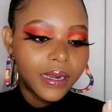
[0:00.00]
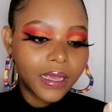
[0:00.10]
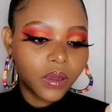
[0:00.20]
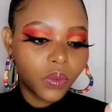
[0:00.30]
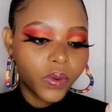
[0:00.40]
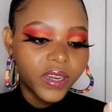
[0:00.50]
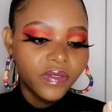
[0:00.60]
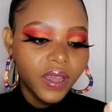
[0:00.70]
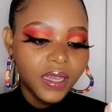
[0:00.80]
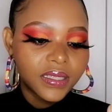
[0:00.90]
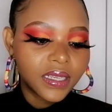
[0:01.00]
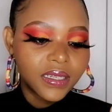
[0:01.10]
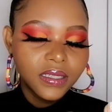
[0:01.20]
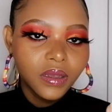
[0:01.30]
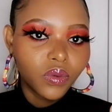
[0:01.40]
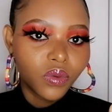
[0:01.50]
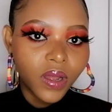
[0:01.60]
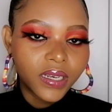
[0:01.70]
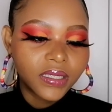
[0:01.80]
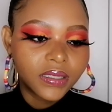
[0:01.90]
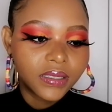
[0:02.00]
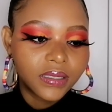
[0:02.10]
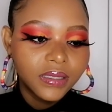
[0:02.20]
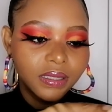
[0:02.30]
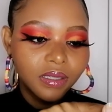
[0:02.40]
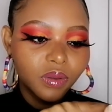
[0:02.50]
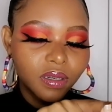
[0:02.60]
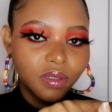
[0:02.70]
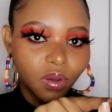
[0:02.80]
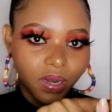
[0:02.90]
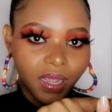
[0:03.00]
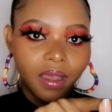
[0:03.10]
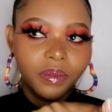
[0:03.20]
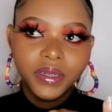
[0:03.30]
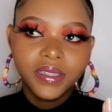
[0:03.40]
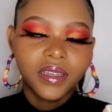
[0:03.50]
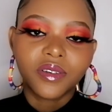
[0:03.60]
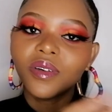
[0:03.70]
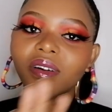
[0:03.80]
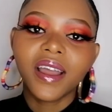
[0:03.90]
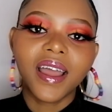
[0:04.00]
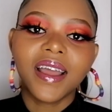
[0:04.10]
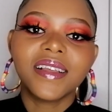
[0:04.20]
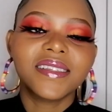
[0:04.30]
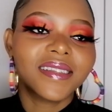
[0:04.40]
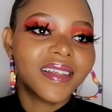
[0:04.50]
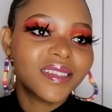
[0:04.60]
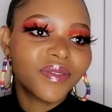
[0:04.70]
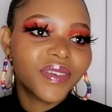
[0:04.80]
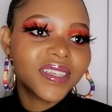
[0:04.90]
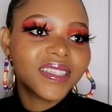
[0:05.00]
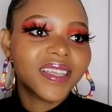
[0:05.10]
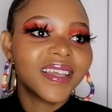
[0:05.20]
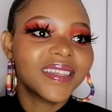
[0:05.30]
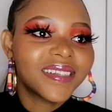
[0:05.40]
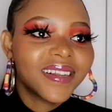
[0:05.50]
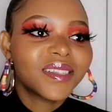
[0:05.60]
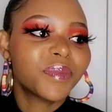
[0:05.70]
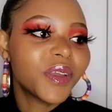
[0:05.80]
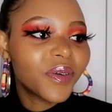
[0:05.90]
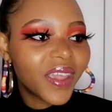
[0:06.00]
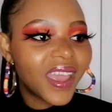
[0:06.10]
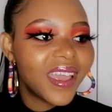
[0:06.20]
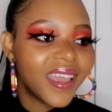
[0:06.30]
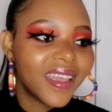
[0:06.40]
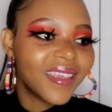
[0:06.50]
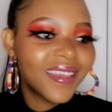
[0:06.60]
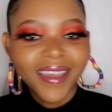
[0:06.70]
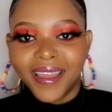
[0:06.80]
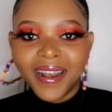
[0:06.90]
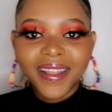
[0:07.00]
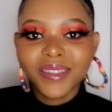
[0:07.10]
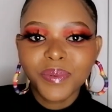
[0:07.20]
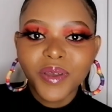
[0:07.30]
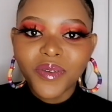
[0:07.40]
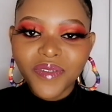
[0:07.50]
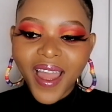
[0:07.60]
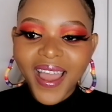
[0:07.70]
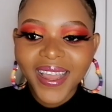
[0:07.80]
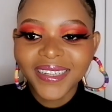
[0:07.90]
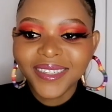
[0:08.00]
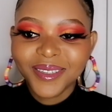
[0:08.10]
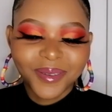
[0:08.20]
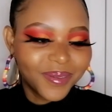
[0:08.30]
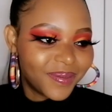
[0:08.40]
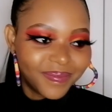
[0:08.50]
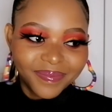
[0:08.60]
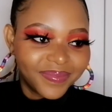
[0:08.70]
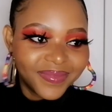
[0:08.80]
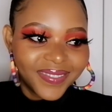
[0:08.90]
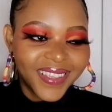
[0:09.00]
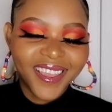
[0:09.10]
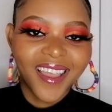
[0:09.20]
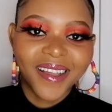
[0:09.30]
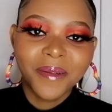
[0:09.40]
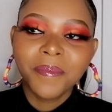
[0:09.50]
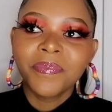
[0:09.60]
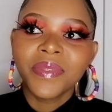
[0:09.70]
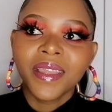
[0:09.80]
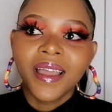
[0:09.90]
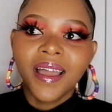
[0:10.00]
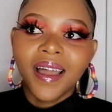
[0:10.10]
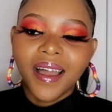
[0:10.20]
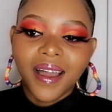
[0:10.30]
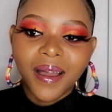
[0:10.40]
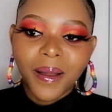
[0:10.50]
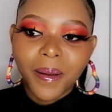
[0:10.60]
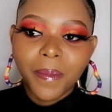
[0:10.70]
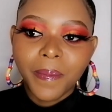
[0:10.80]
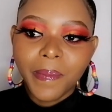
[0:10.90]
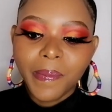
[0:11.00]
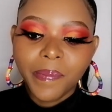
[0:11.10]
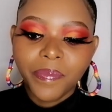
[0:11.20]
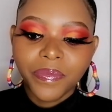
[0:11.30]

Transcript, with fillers: like whenever Zaidi one, this one is gonna come and say no guys let's fix it let's be okay let's be all right so yeah um